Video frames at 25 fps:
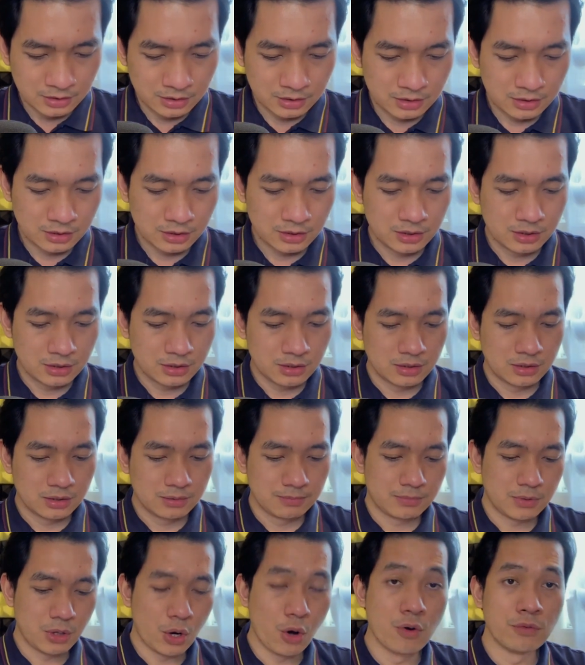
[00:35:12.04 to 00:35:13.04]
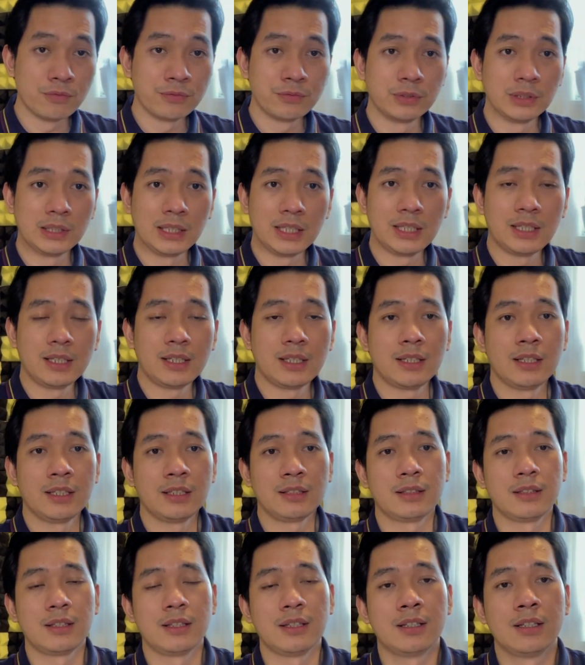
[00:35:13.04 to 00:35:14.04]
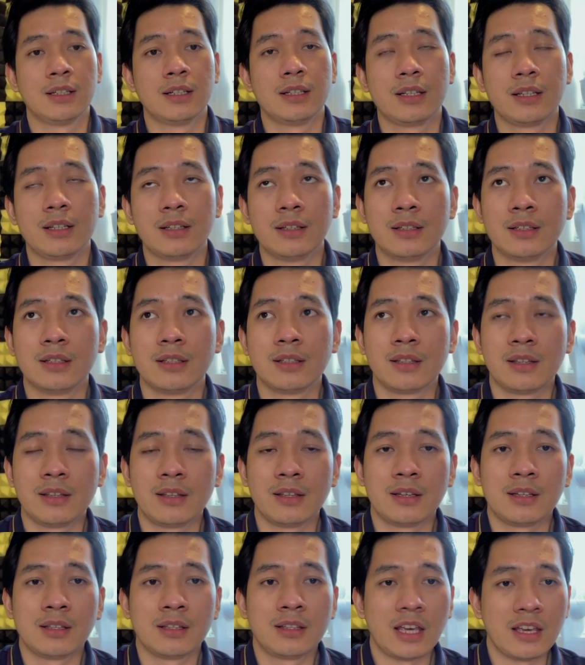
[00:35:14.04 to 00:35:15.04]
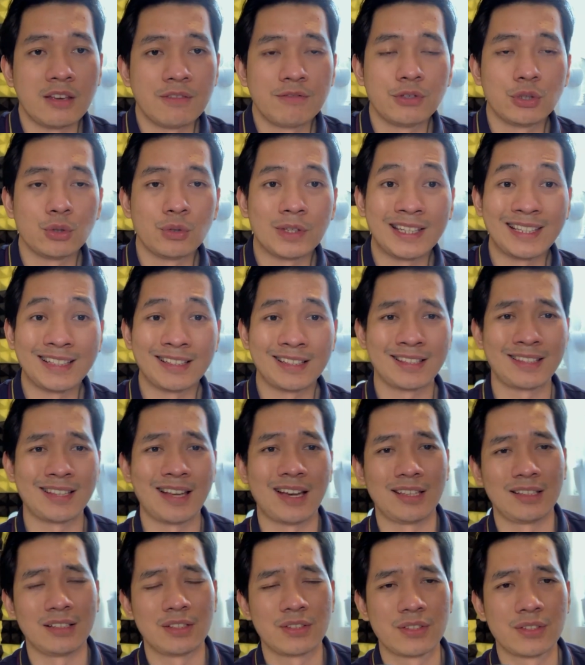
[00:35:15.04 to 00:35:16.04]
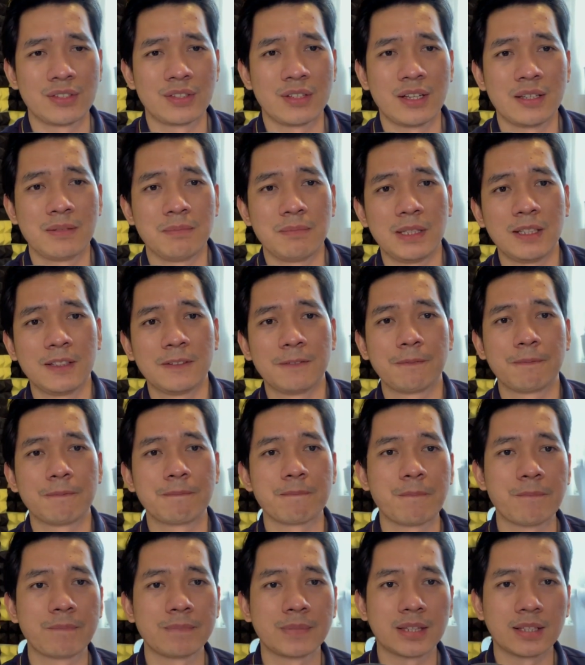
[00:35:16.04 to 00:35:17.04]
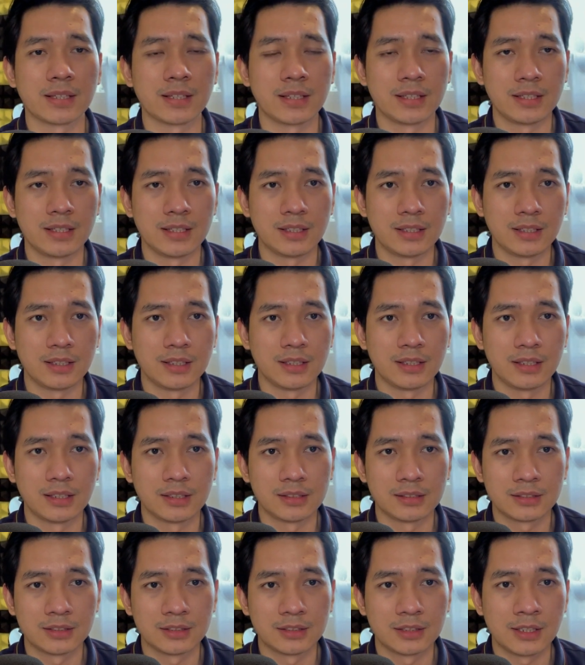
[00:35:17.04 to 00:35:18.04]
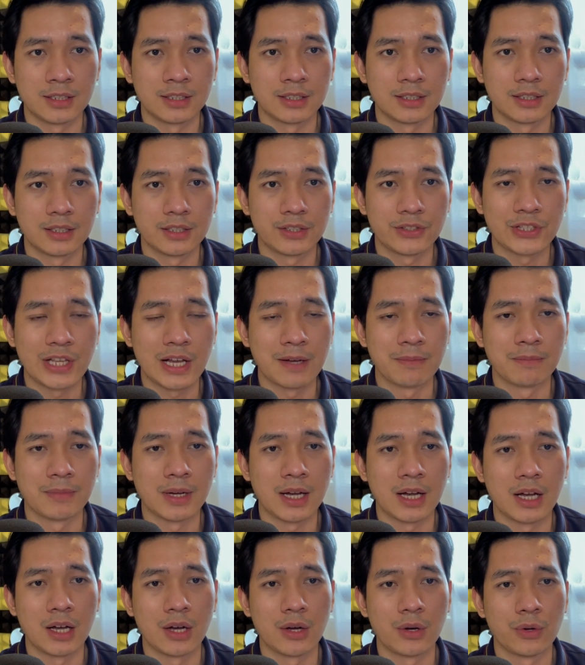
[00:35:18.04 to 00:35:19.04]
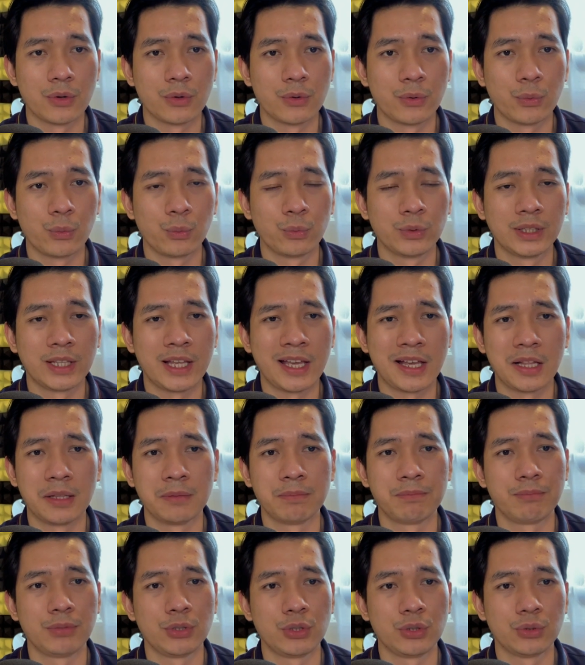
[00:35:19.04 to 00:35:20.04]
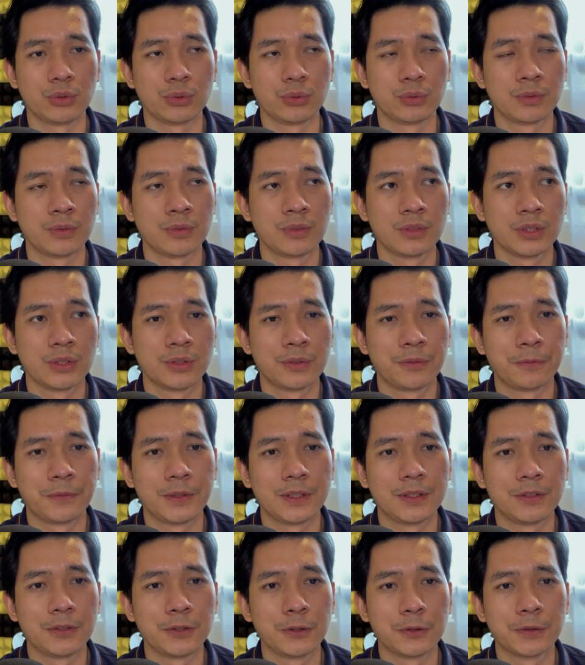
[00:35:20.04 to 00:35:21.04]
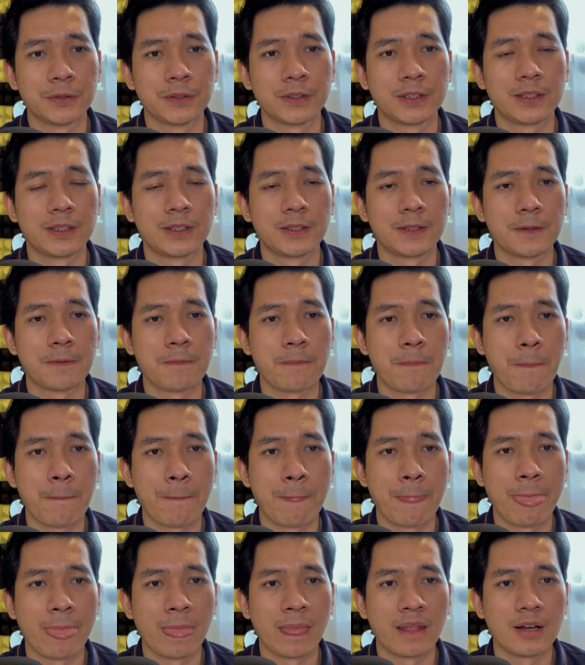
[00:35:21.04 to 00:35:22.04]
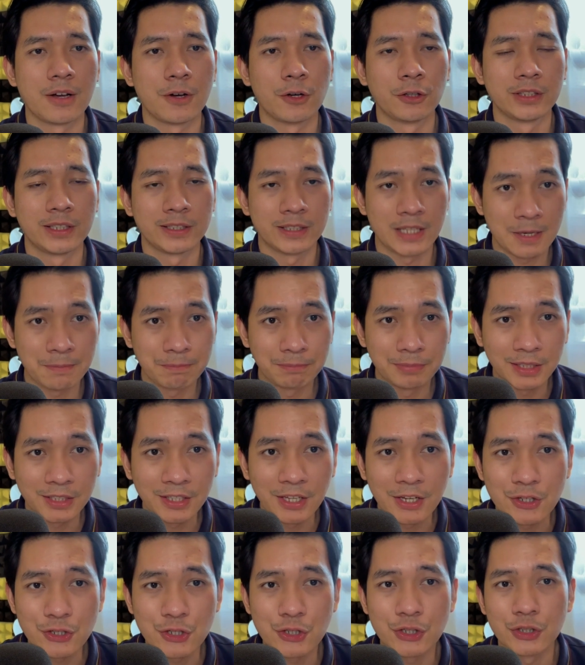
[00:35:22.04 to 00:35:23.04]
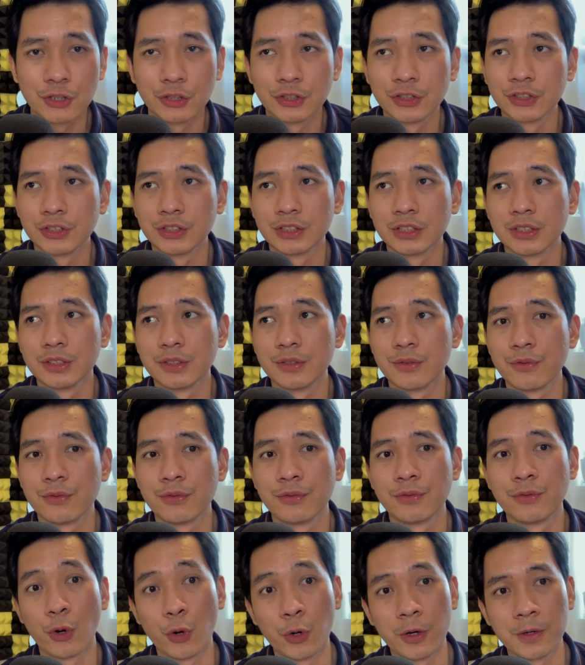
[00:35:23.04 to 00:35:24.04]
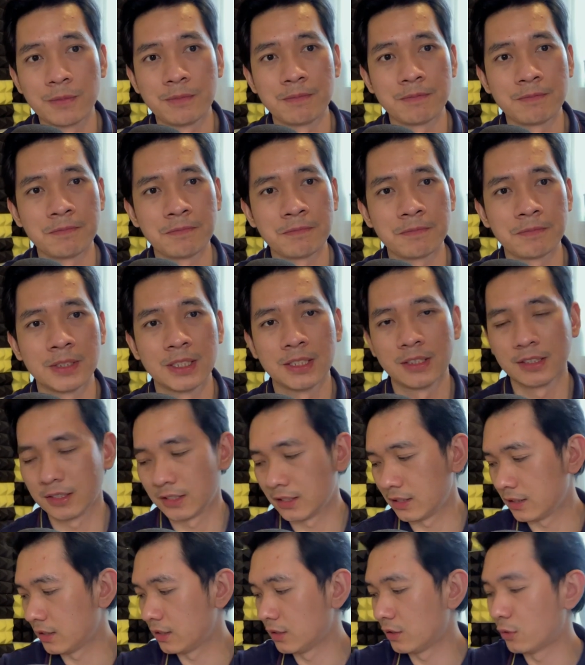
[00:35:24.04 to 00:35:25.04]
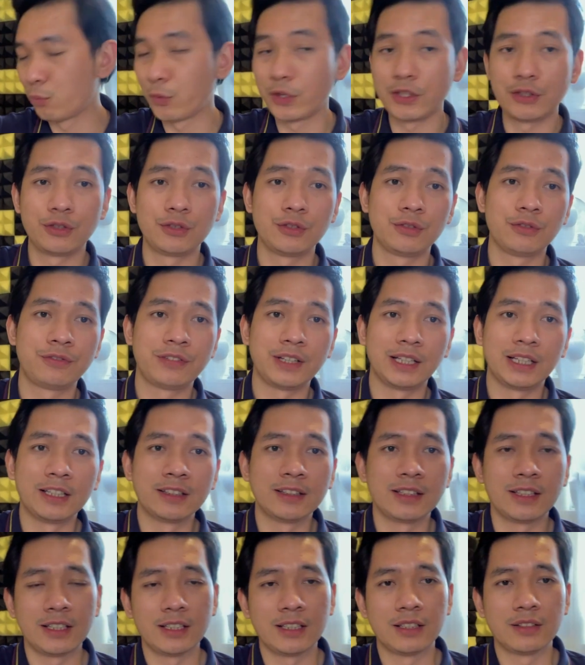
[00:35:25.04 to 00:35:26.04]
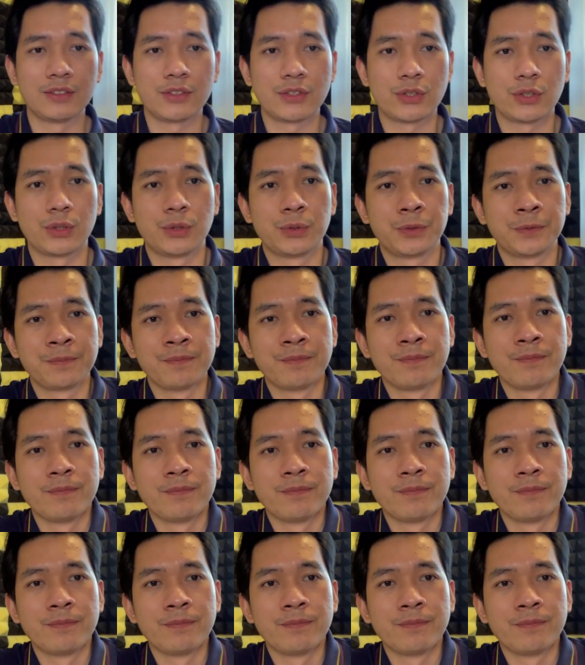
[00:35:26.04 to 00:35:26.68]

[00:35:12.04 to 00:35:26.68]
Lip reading: hopefully it gave you insights. I mean, it somehow will help you with your online application form when you fill it in. So